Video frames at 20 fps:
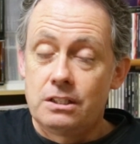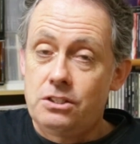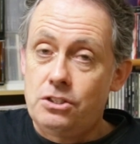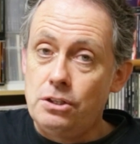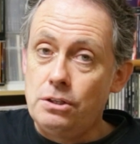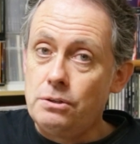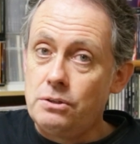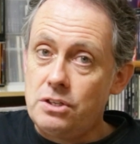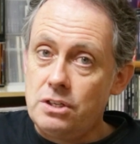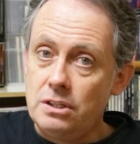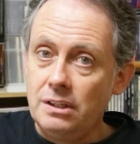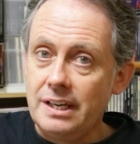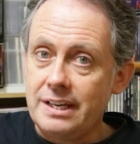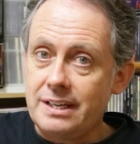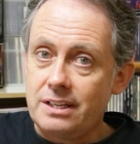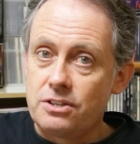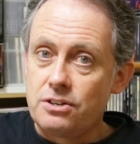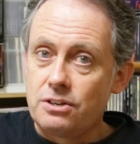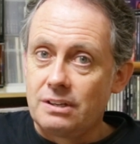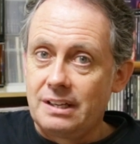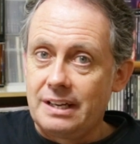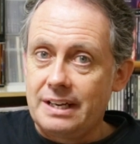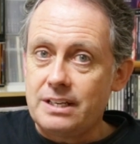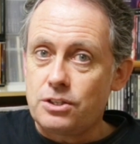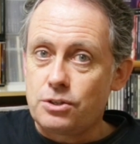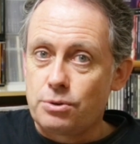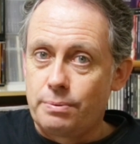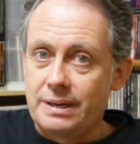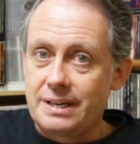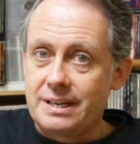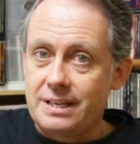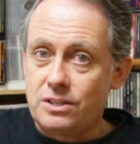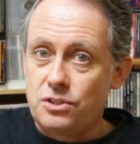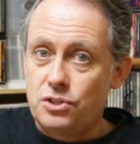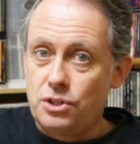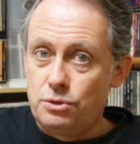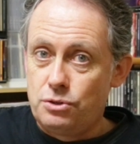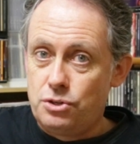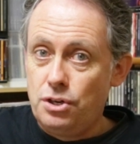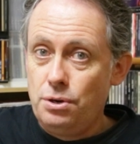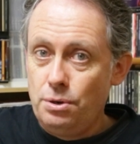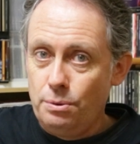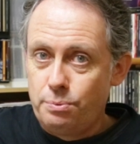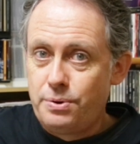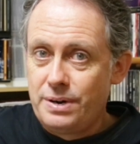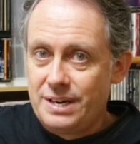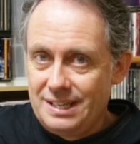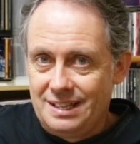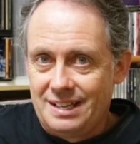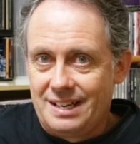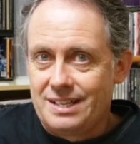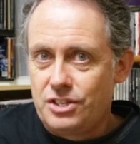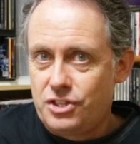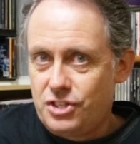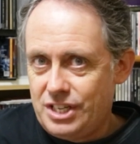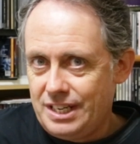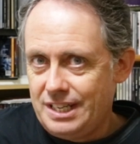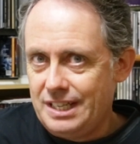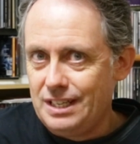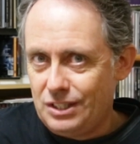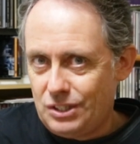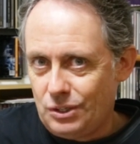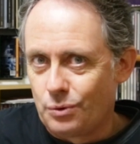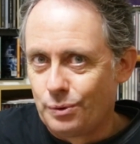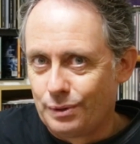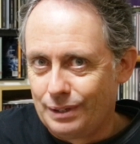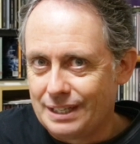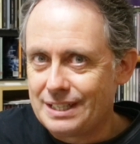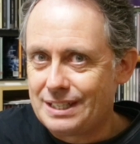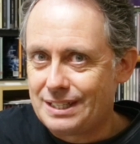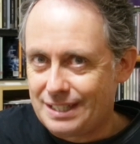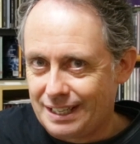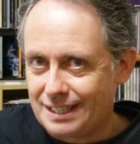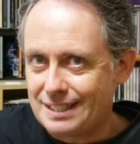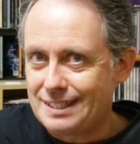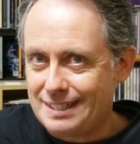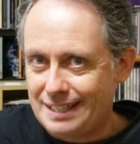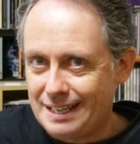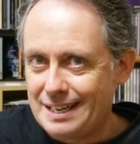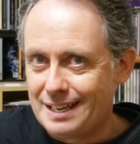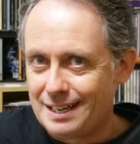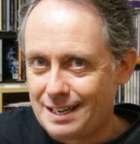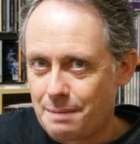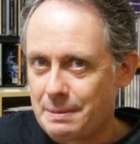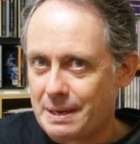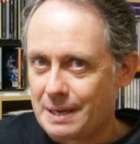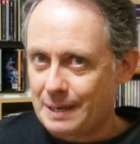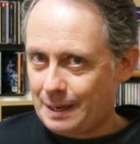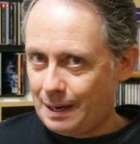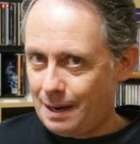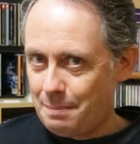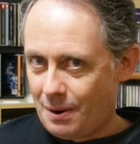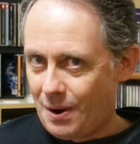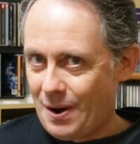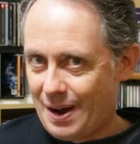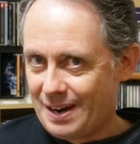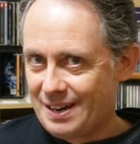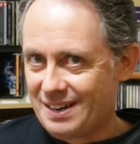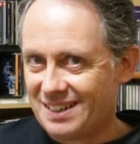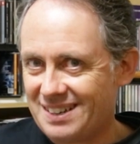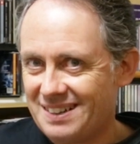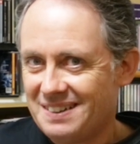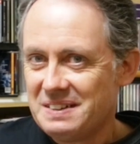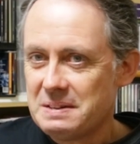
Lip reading: dude, you're like in your late 20s. You do realize she is only 16. I mean, come on.